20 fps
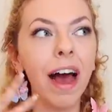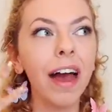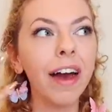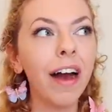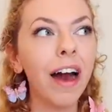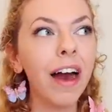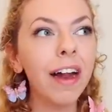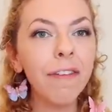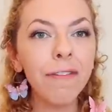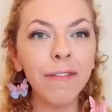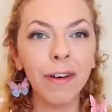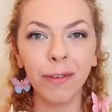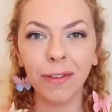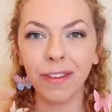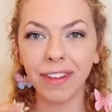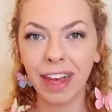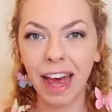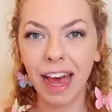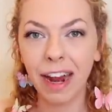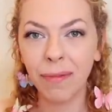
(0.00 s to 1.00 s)
kind of felt
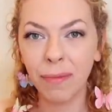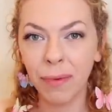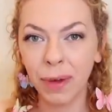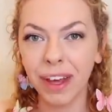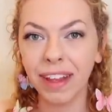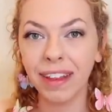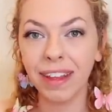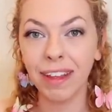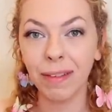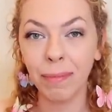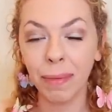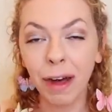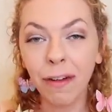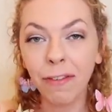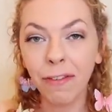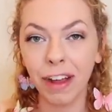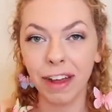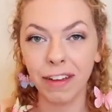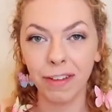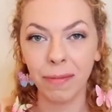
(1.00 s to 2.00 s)
scared of putting these
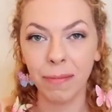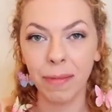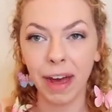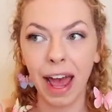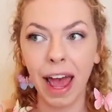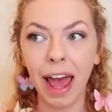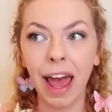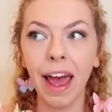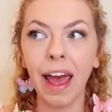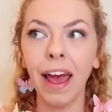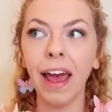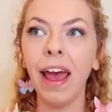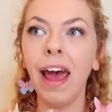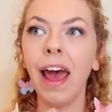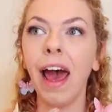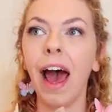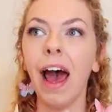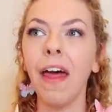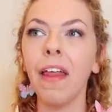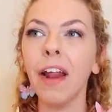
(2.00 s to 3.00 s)
butterflies on my hair,
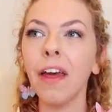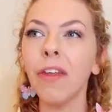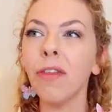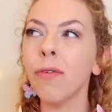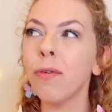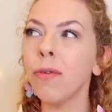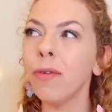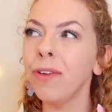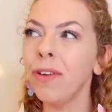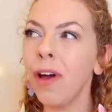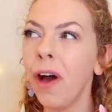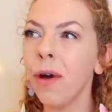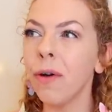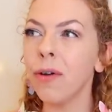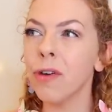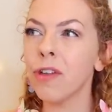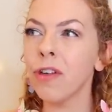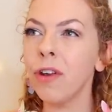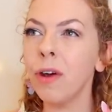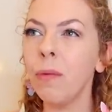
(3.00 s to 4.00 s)
and I thought, no,
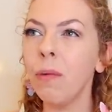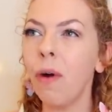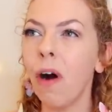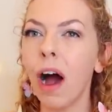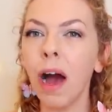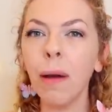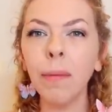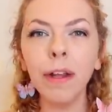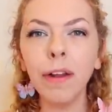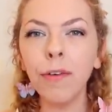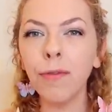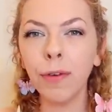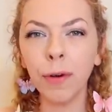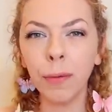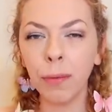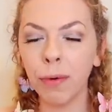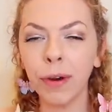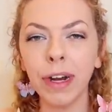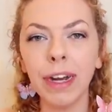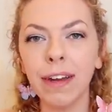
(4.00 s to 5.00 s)
do you know what, I'm going to feel
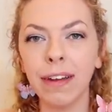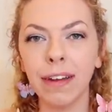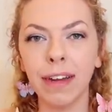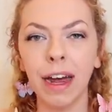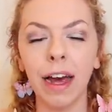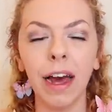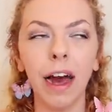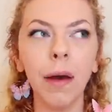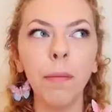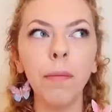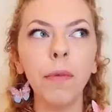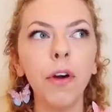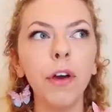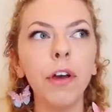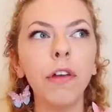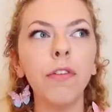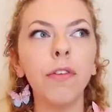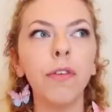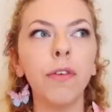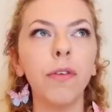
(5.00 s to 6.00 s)
pretty today. I'm
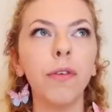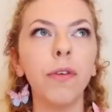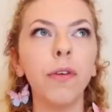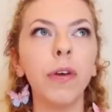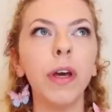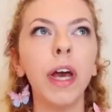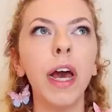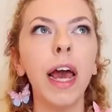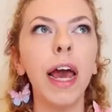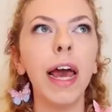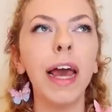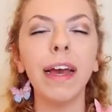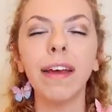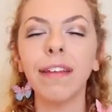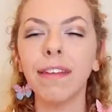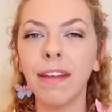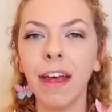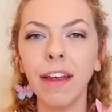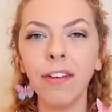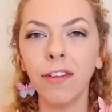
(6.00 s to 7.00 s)
going to
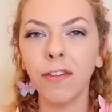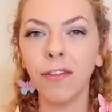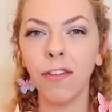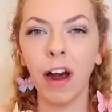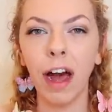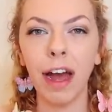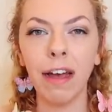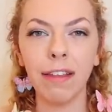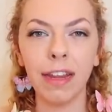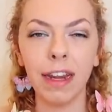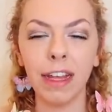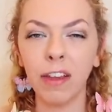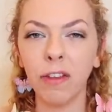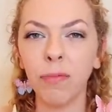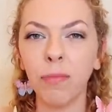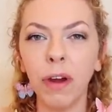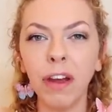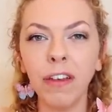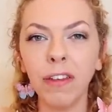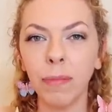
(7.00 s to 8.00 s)
accessorize and
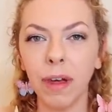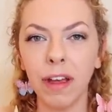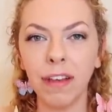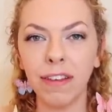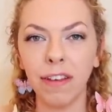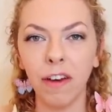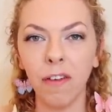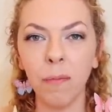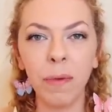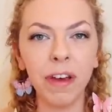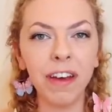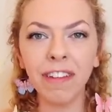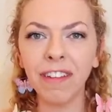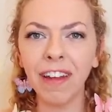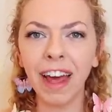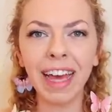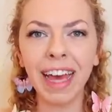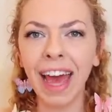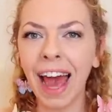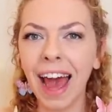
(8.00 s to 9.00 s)
express myself because
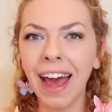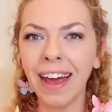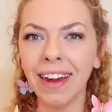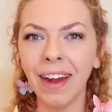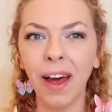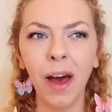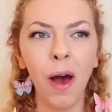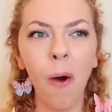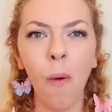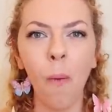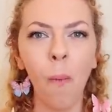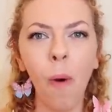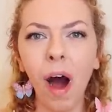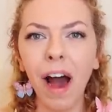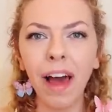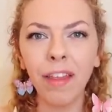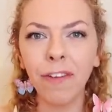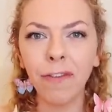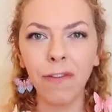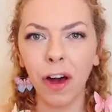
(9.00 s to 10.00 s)
I can.
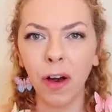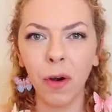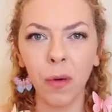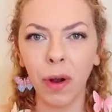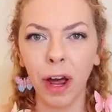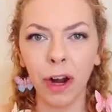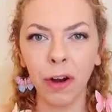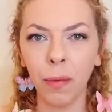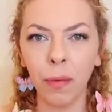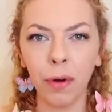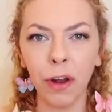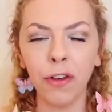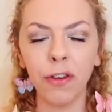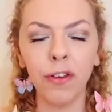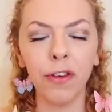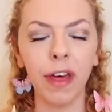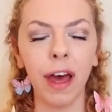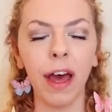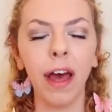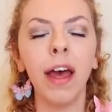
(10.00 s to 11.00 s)
Why the fuck would I not want to
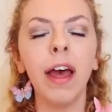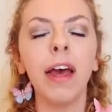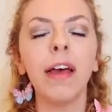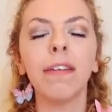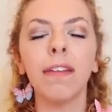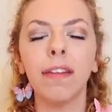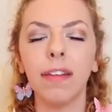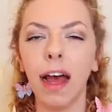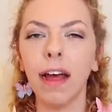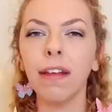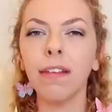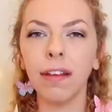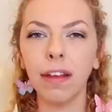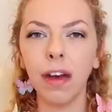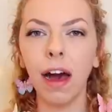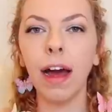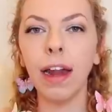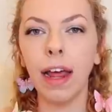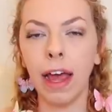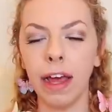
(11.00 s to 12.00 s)
do that? So that's the
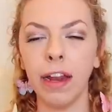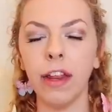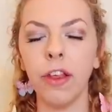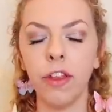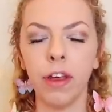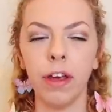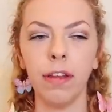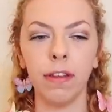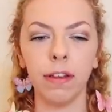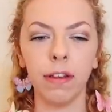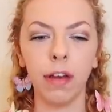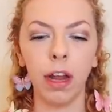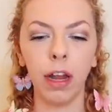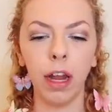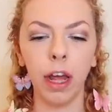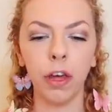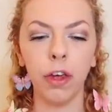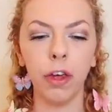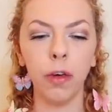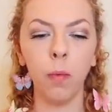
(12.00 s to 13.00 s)
kind of energy. It's kind of
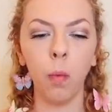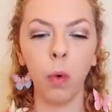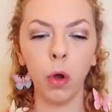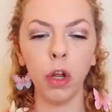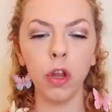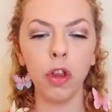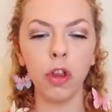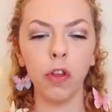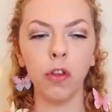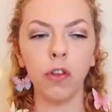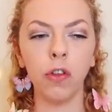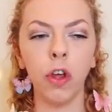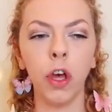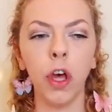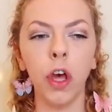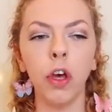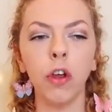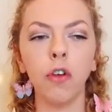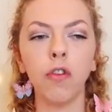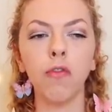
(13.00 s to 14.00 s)
like you want to just
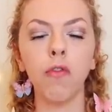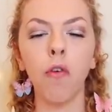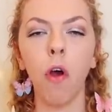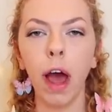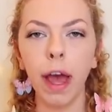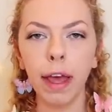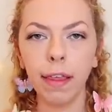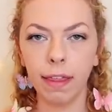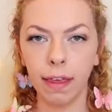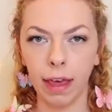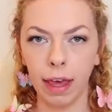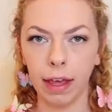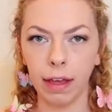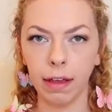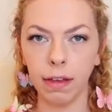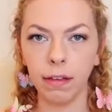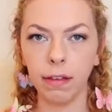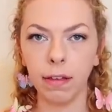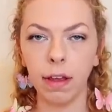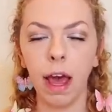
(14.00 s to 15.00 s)
try
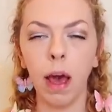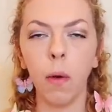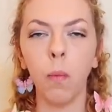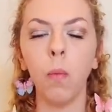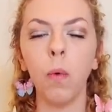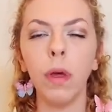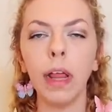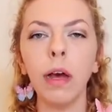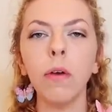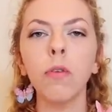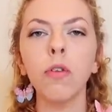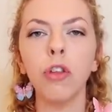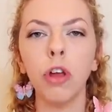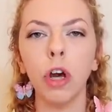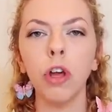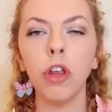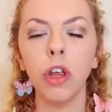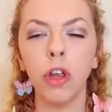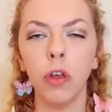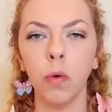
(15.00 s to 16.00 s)
things without
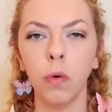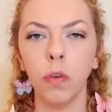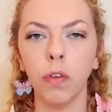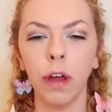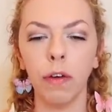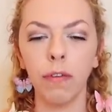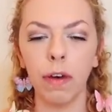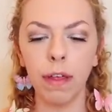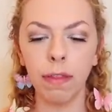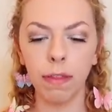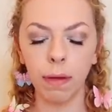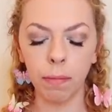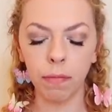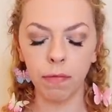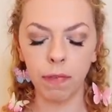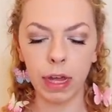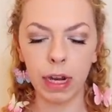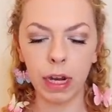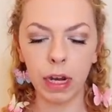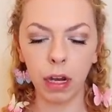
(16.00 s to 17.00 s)
judging yourself. I'm
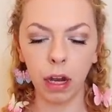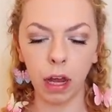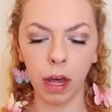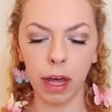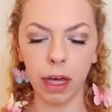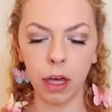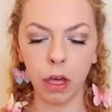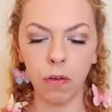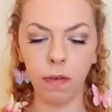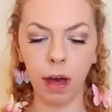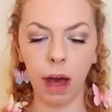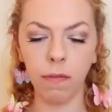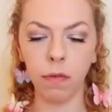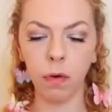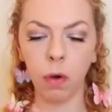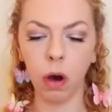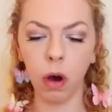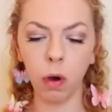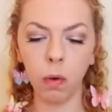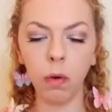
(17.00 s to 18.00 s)
feeling like you have
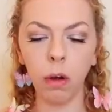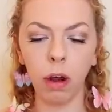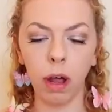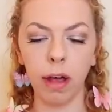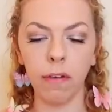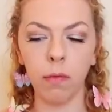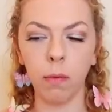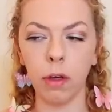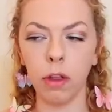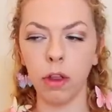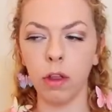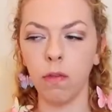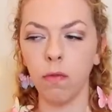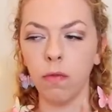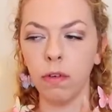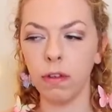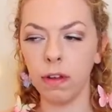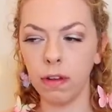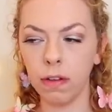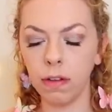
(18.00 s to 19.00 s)
your old life, which is
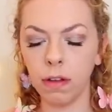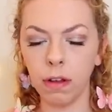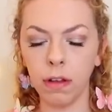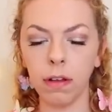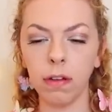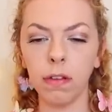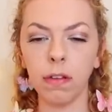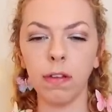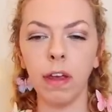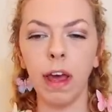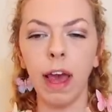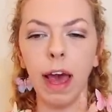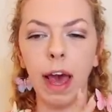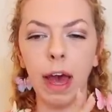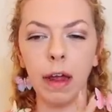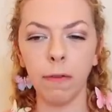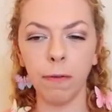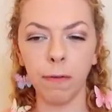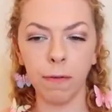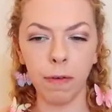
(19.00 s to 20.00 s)
resistance
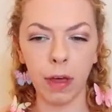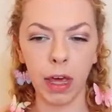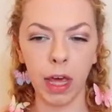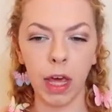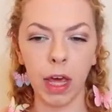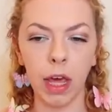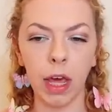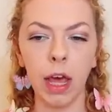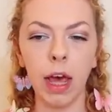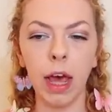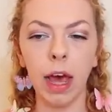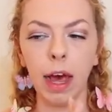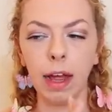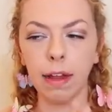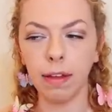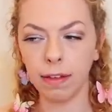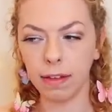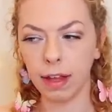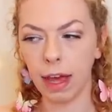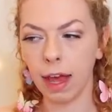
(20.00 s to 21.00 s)
and fear
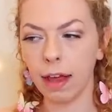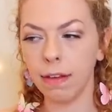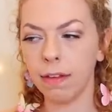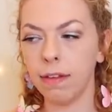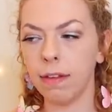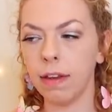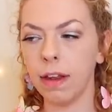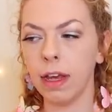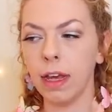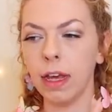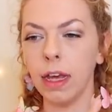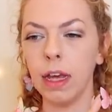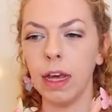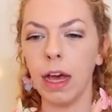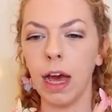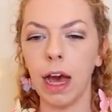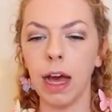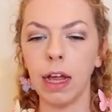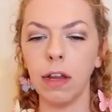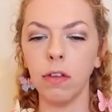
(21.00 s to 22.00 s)
and scarcity
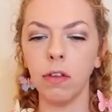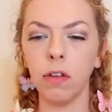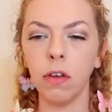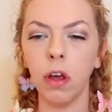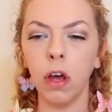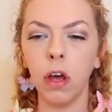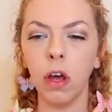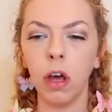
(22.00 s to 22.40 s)
and